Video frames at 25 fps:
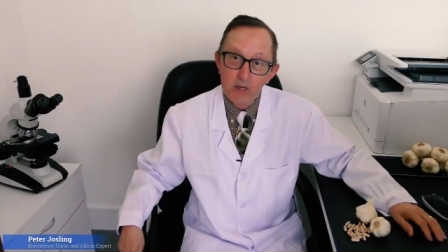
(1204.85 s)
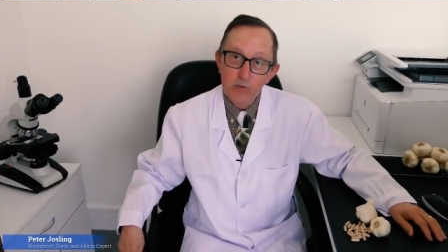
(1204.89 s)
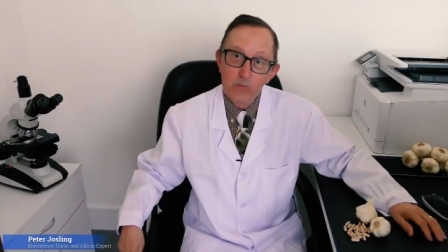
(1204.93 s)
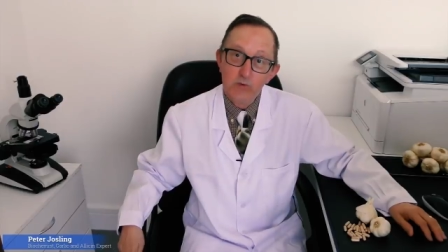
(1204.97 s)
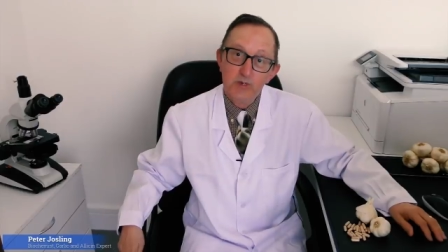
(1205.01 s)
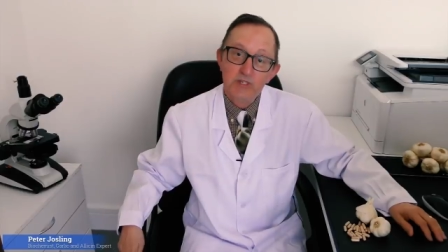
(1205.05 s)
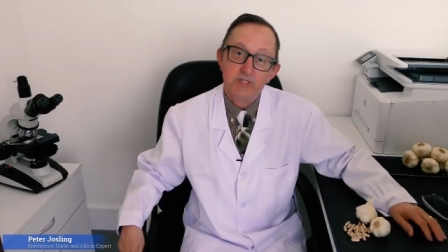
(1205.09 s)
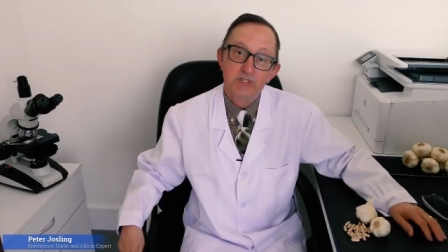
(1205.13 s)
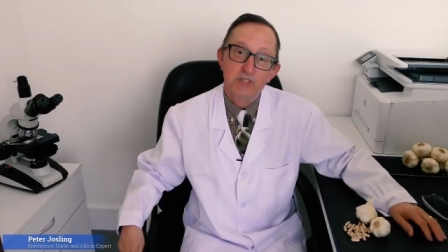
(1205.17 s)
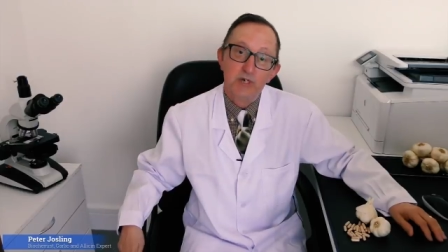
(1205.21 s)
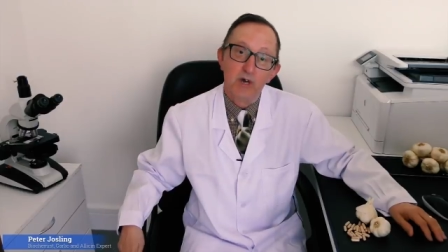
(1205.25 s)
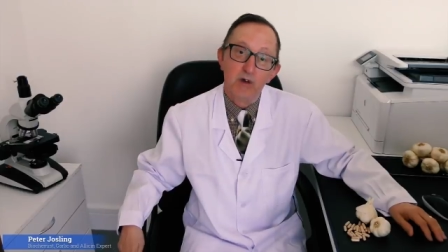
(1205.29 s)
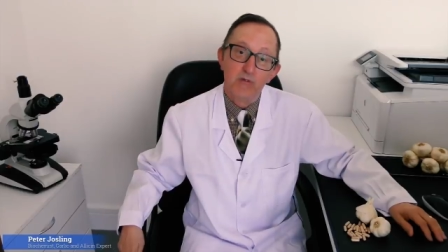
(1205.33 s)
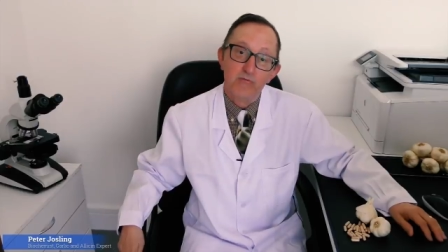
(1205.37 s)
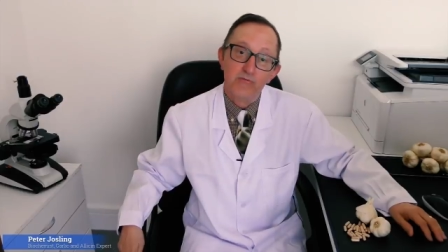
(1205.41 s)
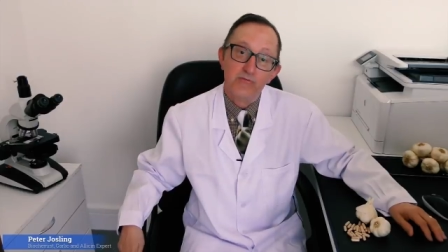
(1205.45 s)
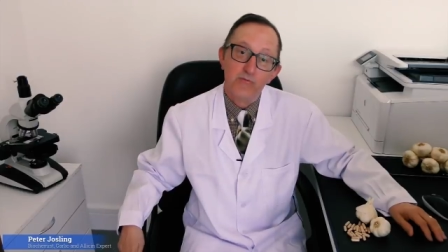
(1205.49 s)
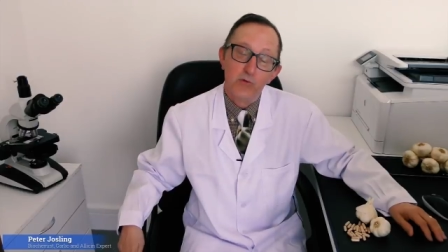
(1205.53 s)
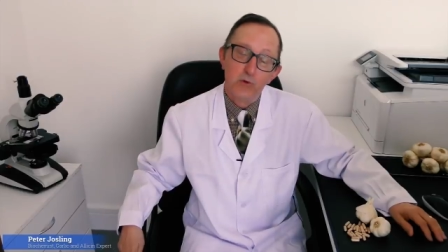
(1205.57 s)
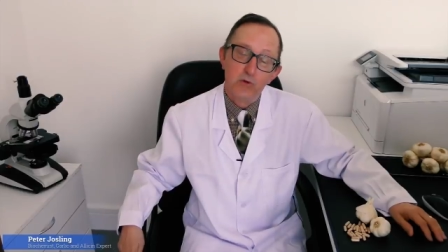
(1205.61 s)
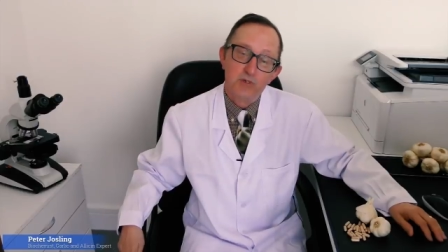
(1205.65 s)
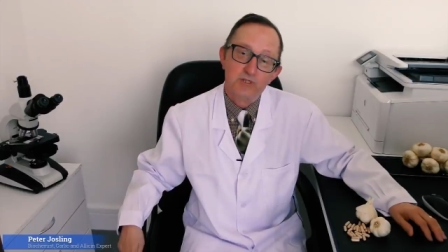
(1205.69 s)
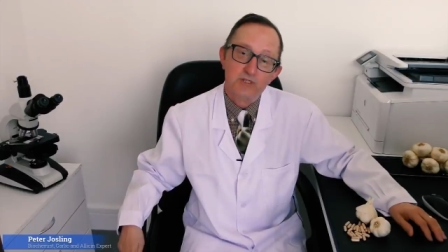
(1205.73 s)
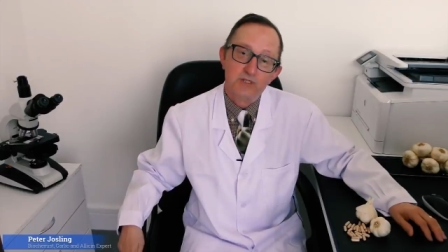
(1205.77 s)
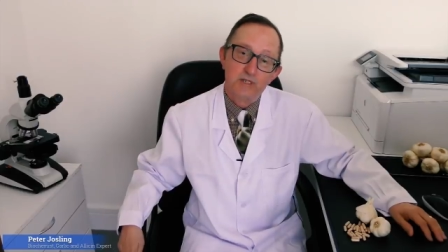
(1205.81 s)
which
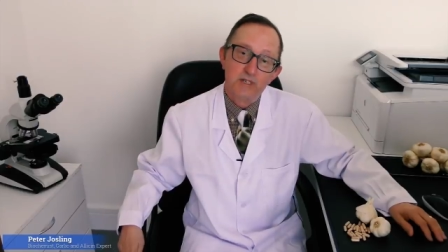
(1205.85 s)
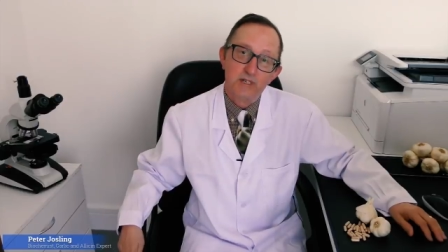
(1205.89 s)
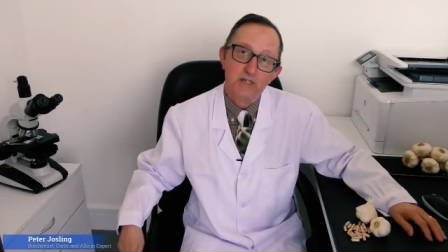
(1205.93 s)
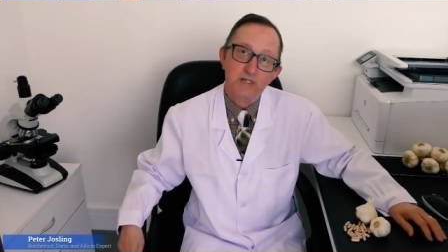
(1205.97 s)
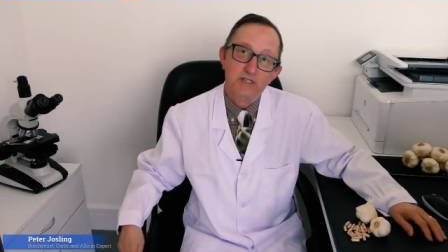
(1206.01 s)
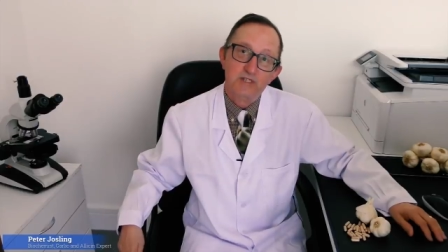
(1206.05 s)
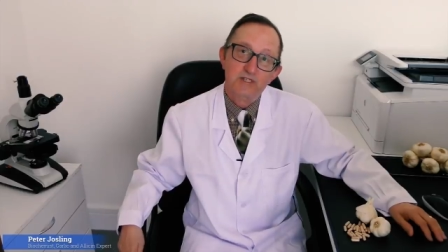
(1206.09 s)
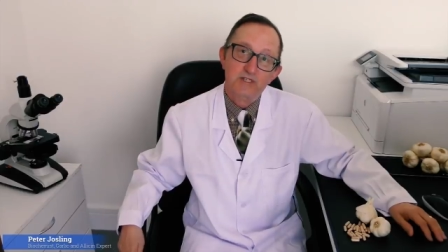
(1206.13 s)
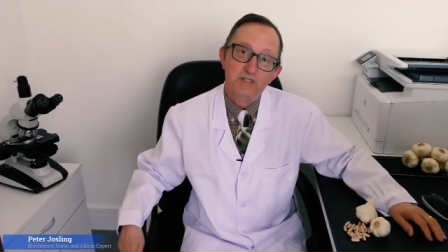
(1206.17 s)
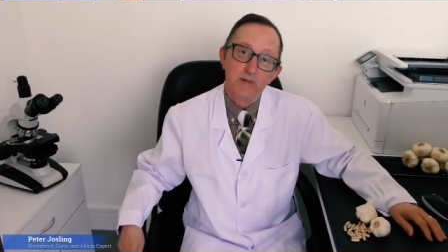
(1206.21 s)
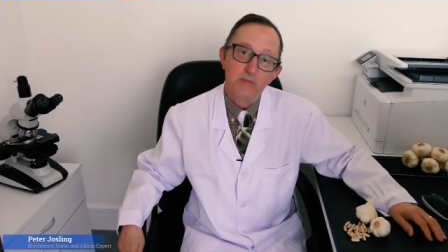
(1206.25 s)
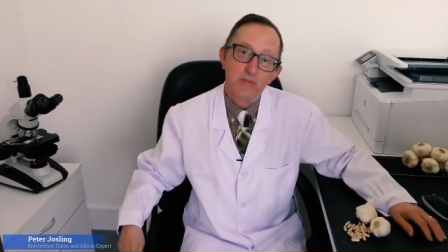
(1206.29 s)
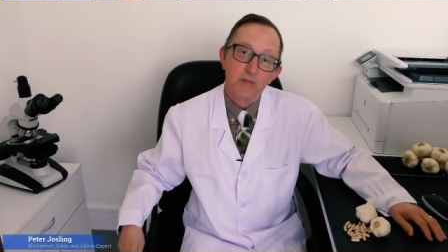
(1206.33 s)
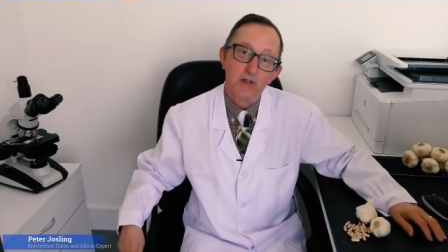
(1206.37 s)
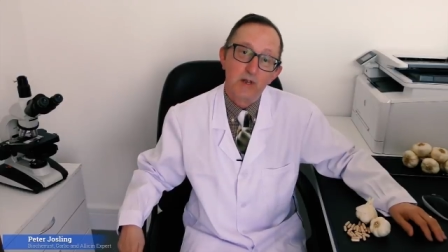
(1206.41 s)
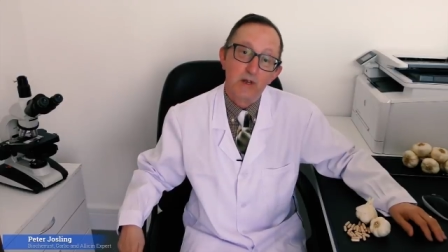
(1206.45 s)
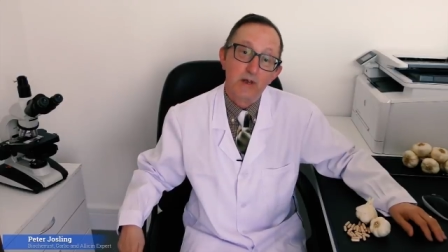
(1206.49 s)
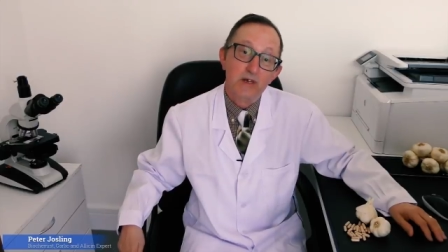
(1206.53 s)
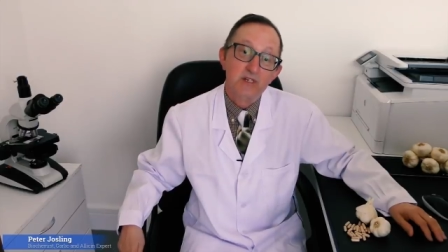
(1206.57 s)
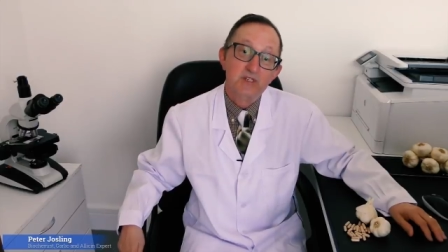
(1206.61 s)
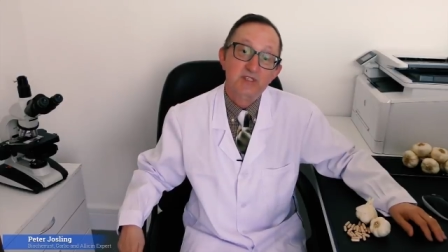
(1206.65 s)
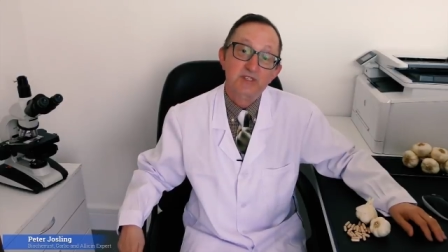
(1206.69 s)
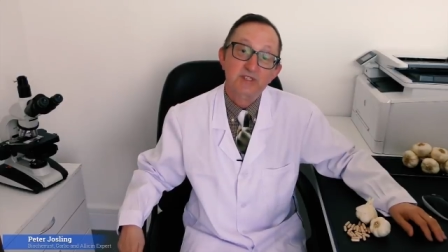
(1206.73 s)
unfortunately is something like